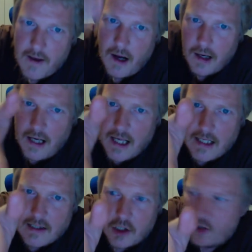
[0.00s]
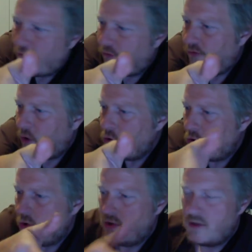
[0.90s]
Laser
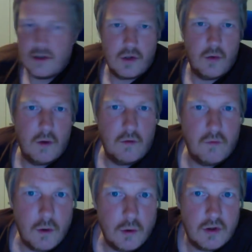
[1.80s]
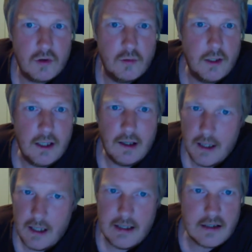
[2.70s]
focused, someone wrote to me.
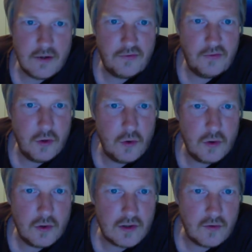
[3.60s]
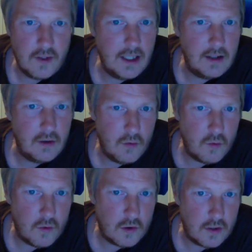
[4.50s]
Laser focused, really don't
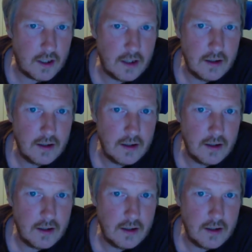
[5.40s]
worry.